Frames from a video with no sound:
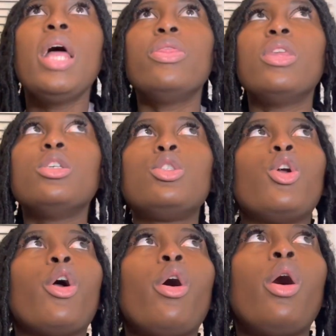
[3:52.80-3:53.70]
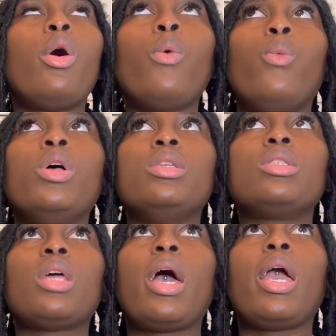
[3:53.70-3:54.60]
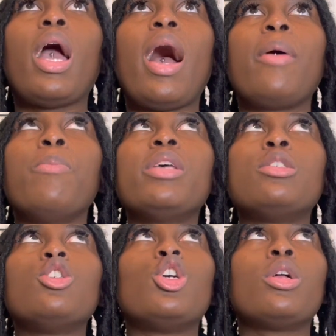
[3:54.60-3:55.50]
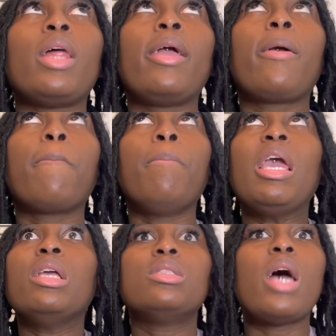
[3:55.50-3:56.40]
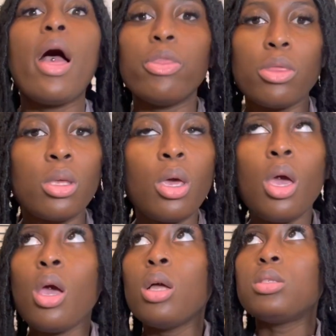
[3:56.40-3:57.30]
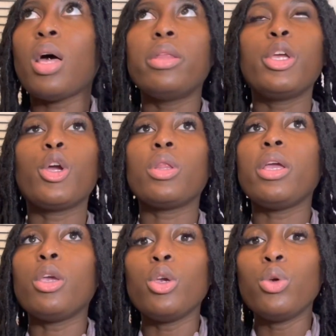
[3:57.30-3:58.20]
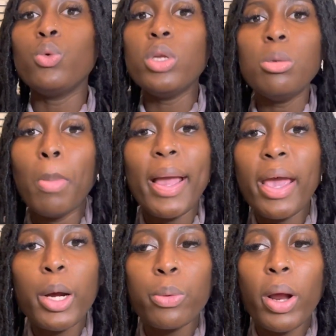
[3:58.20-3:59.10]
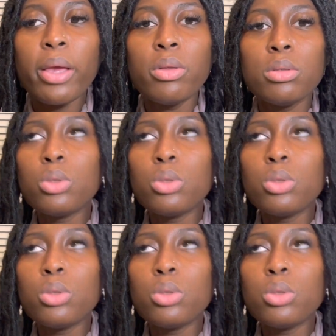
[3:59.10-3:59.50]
This girl was like, I messaged her like May 10th. Telling her like, you need my hair, right?